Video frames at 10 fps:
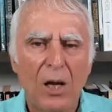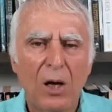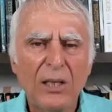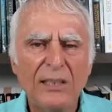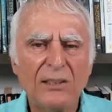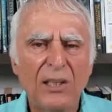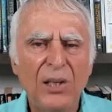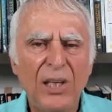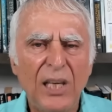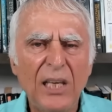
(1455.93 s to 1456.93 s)
Okay, so
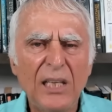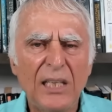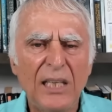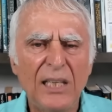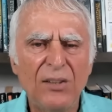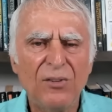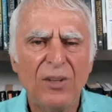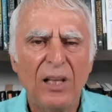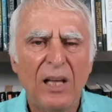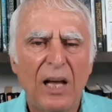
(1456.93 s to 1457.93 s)
here is
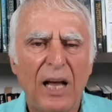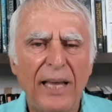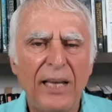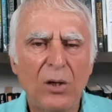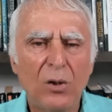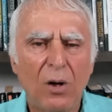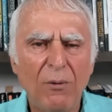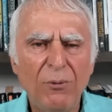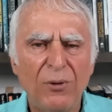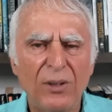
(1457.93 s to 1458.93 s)
a
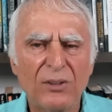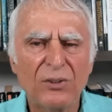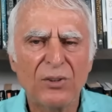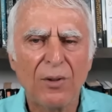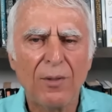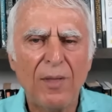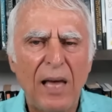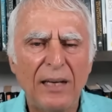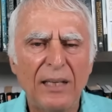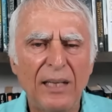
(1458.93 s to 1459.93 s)
conference
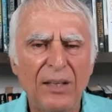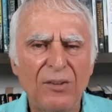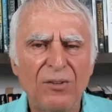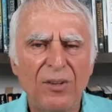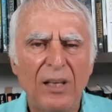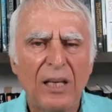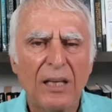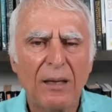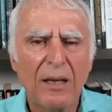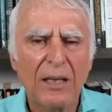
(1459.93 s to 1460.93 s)
that is
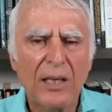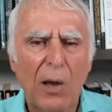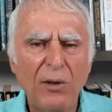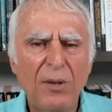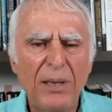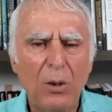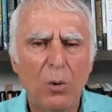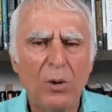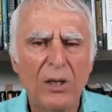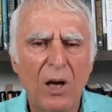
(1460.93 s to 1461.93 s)
going to be
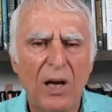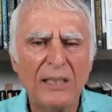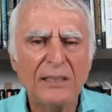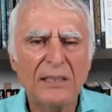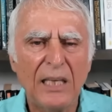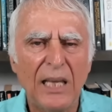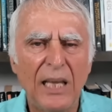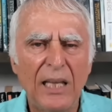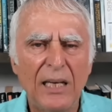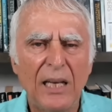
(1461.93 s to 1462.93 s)
organized
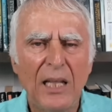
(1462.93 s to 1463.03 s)
in